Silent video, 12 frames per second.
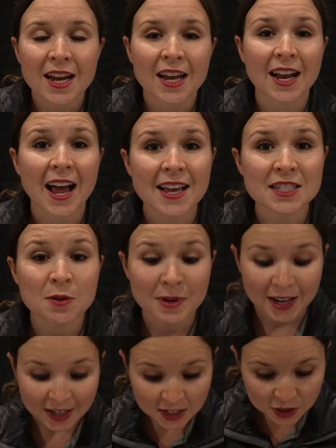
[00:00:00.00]
it has to be
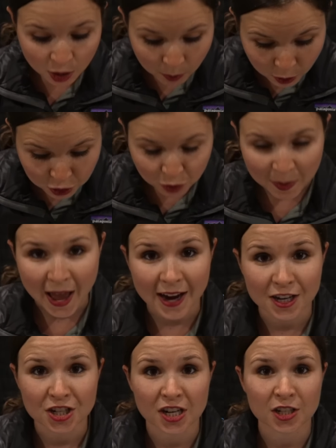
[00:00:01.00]
in its commercial
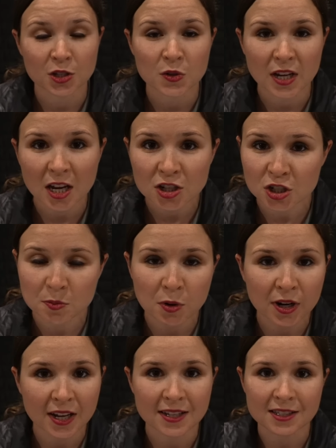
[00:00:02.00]
packaging, so you can't just
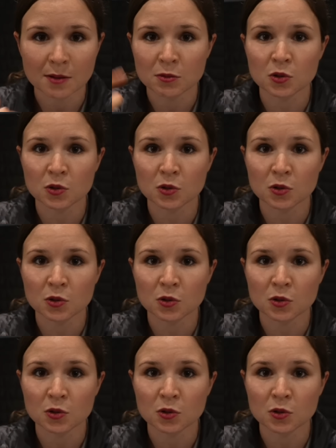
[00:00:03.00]
put it in some